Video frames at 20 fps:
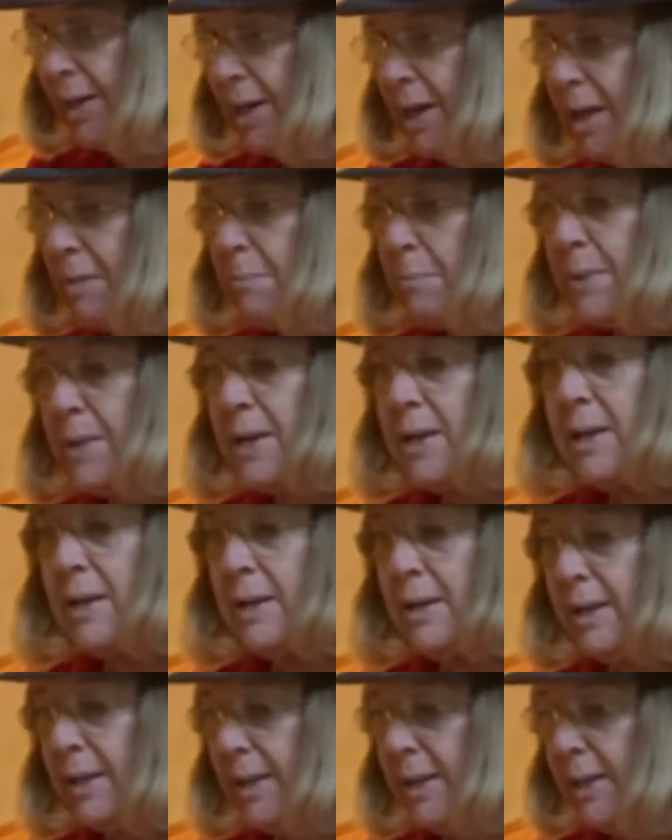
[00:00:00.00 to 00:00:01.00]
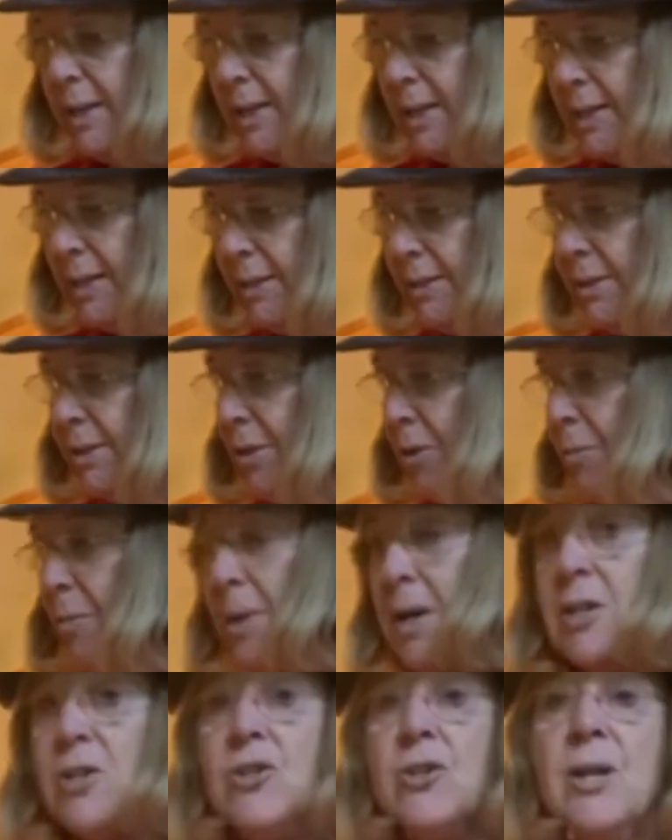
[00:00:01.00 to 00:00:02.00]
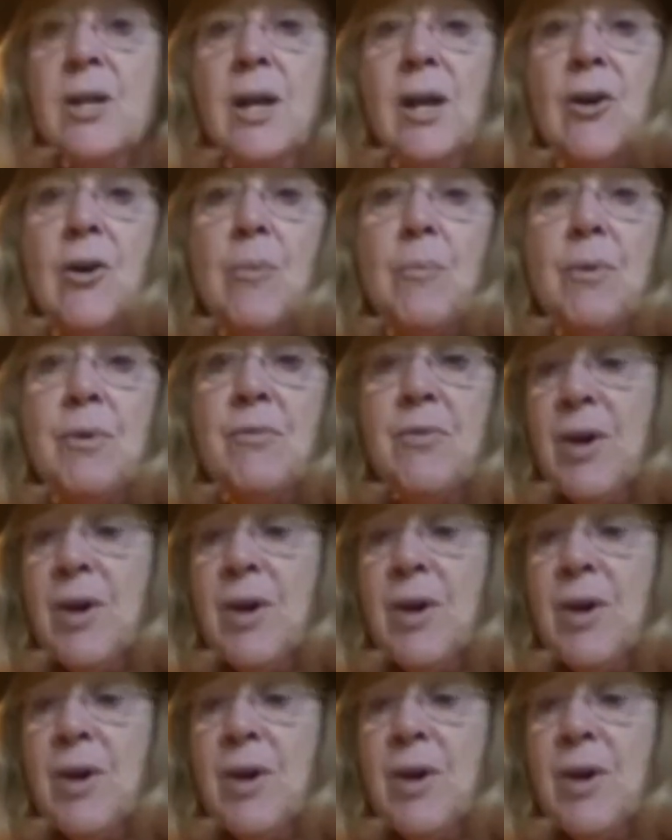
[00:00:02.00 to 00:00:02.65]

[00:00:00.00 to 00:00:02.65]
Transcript: not be in so much, and I hope you've